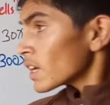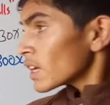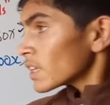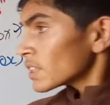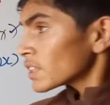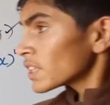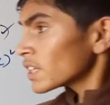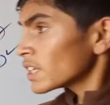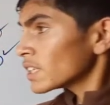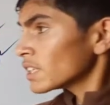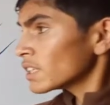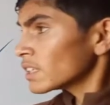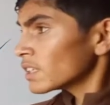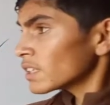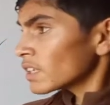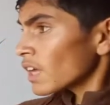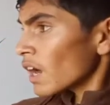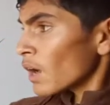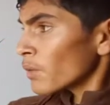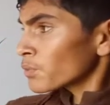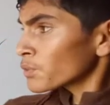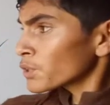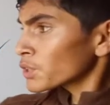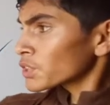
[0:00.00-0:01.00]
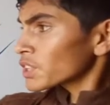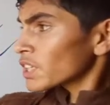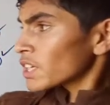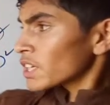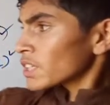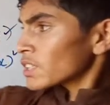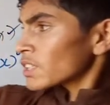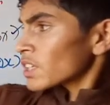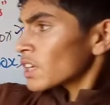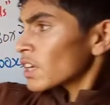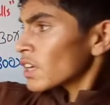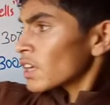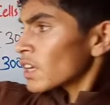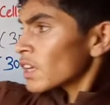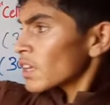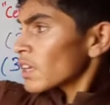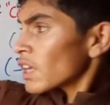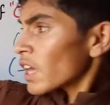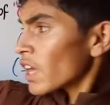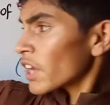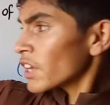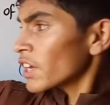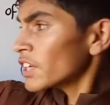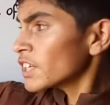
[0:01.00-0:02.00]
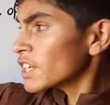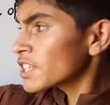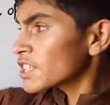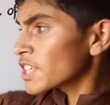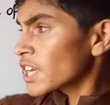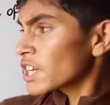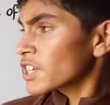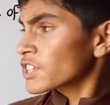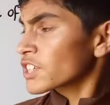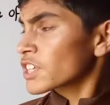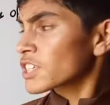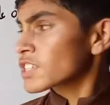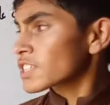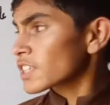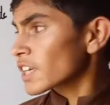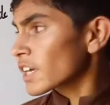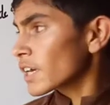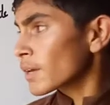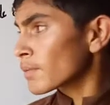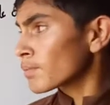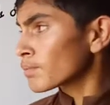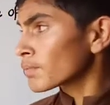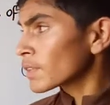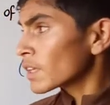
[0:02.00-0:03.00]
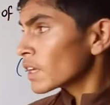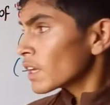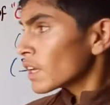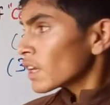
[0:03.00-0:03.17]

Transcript: Then after this, another scientist came.